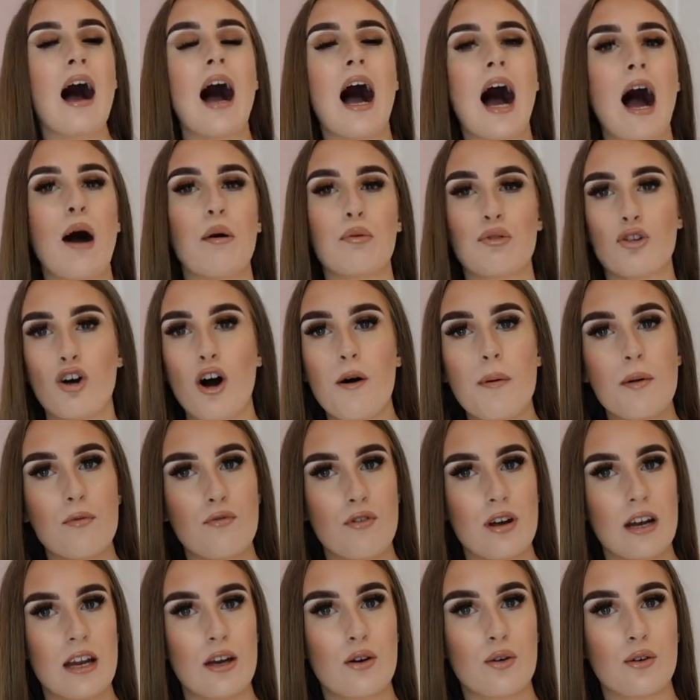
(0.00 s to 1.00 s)
I was hoping
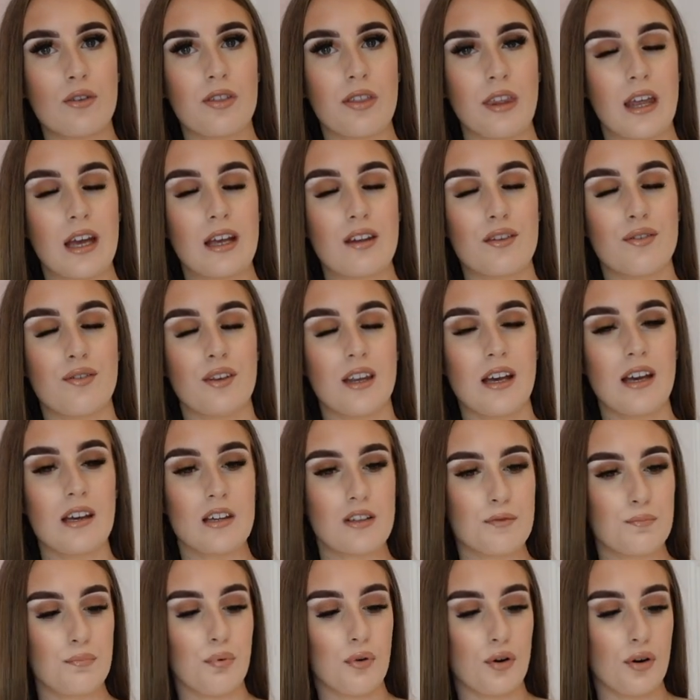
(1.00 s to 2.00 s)
really good things for
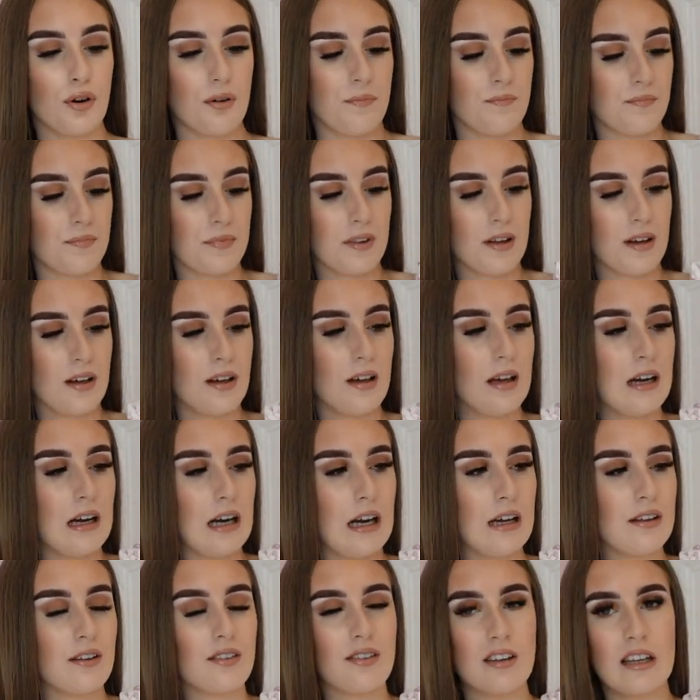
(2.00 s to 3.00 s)
this, but
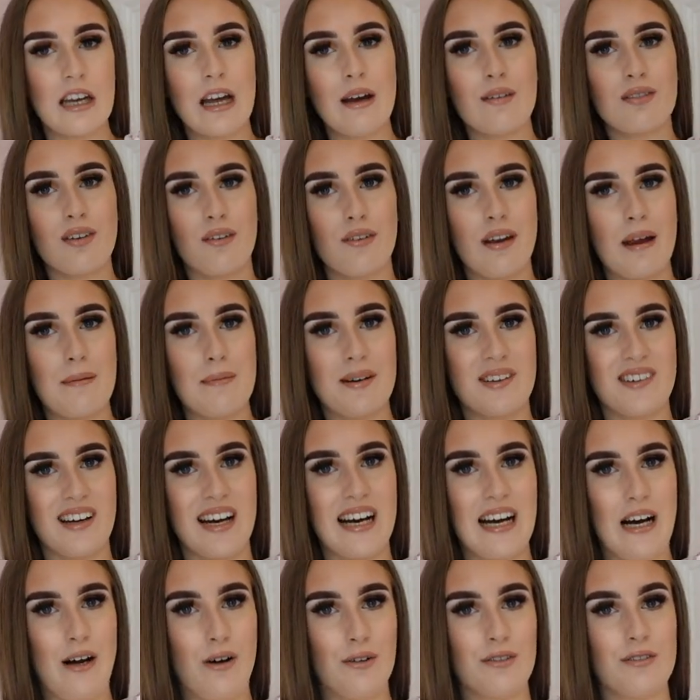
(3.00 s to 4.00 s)
the sleeves have let me
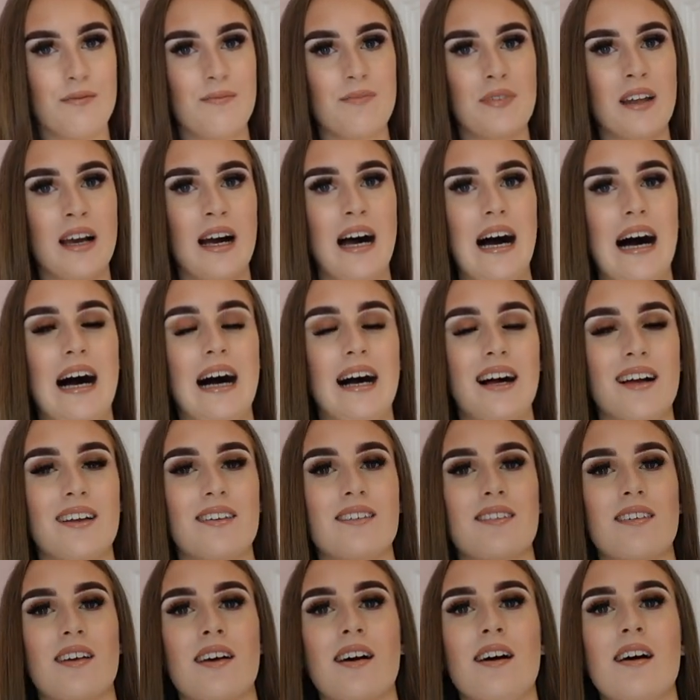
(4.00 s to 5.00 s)
down,
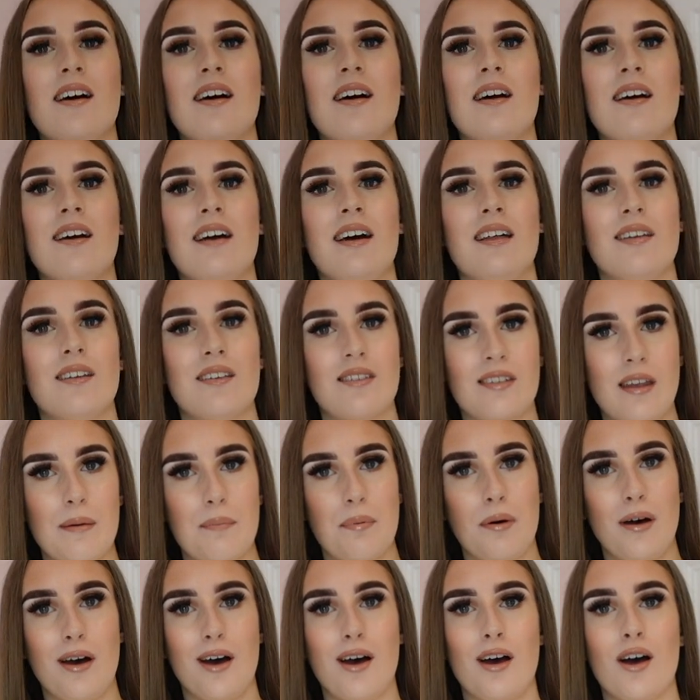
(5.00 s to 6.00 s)
and the
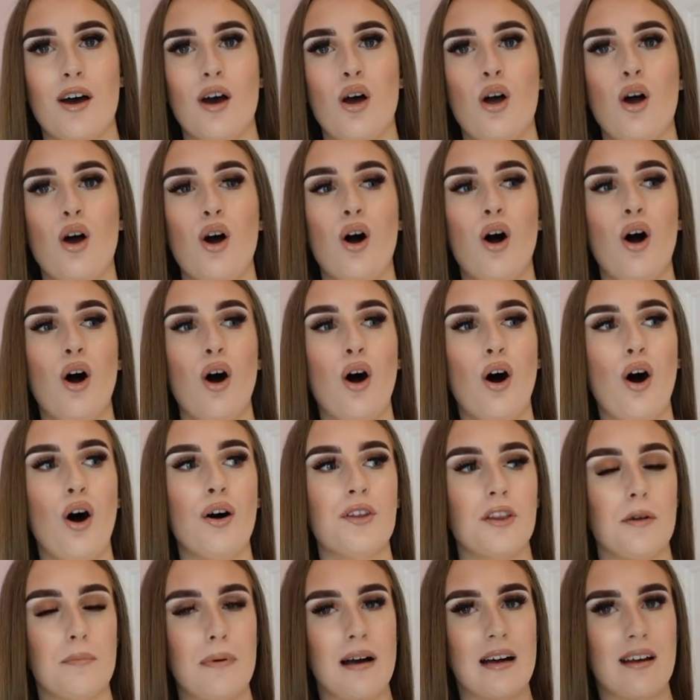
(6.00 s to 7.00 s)
zipper
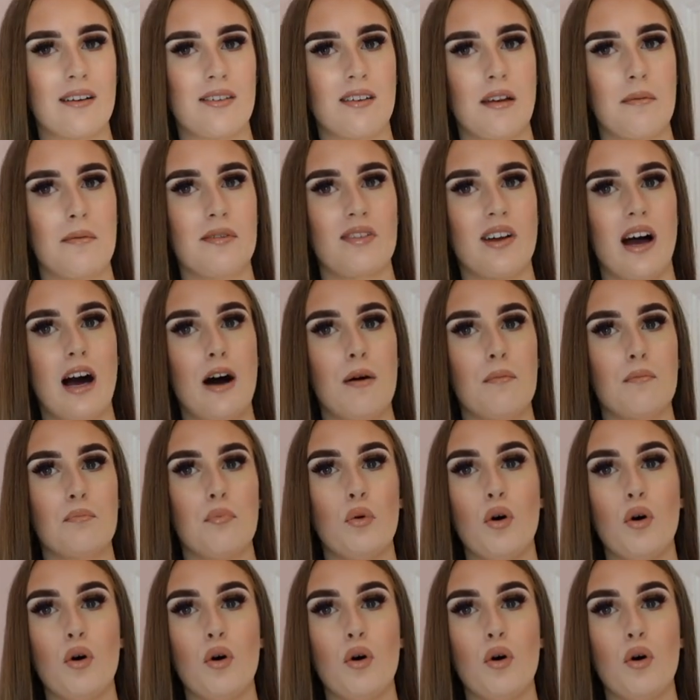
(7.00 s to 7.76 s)
on the back has let me down.